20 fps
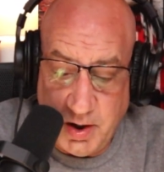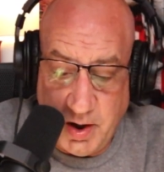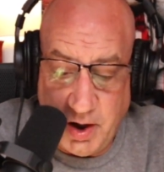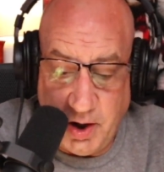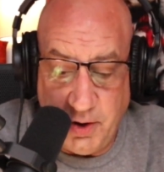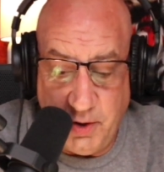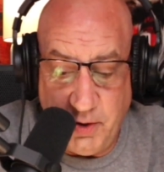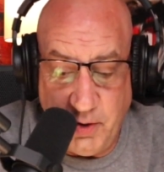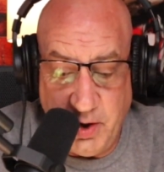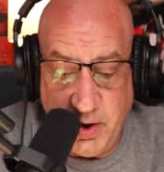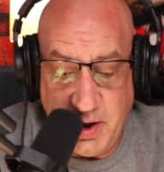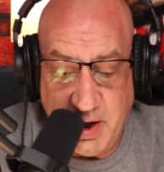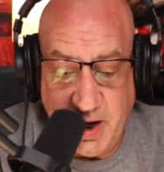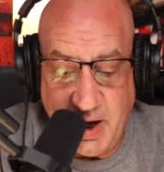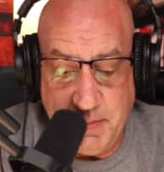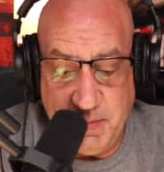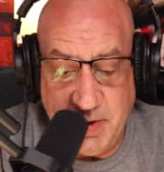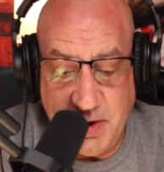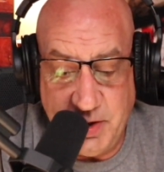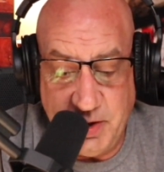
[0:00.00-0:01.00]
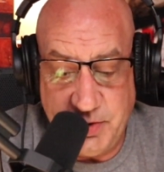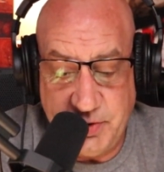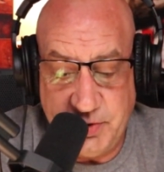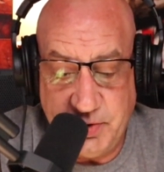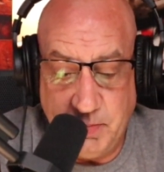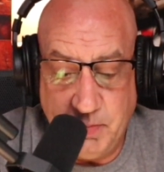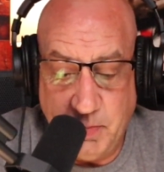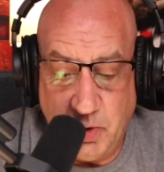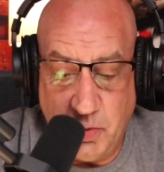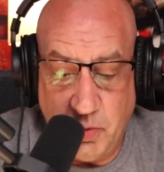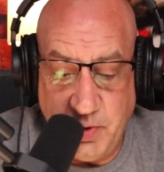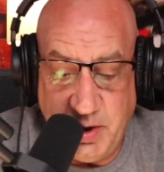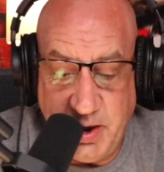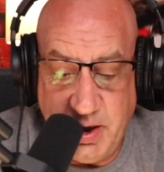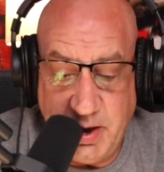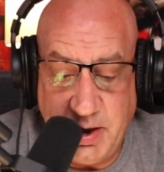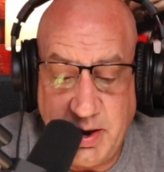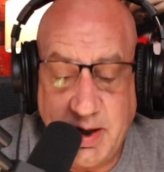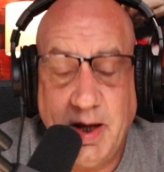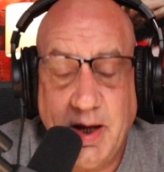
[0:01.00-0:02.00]
and her name is
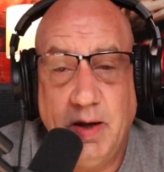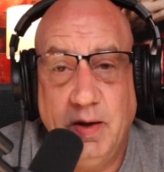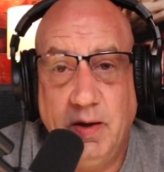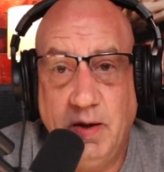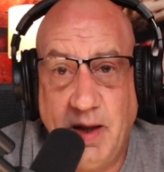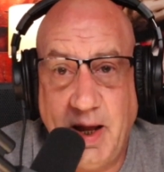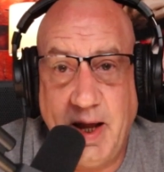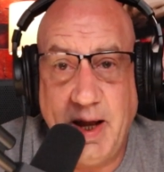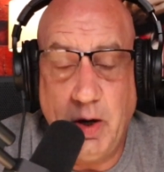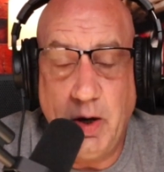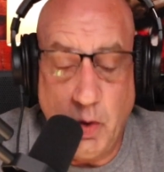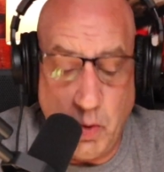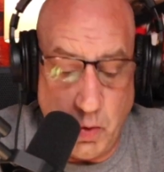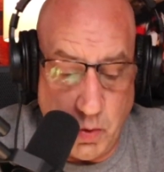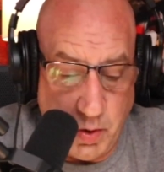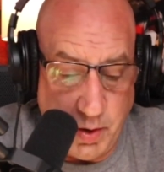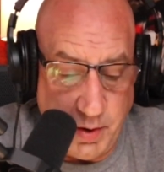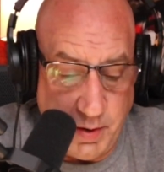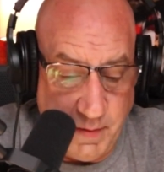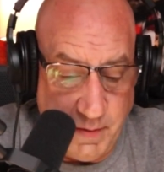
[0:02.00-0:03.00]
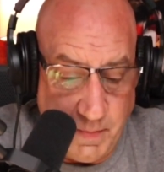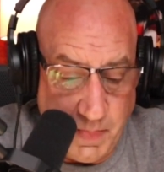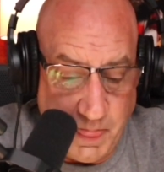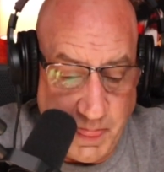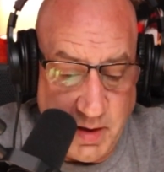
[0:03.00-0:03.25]
Monique Langhorne.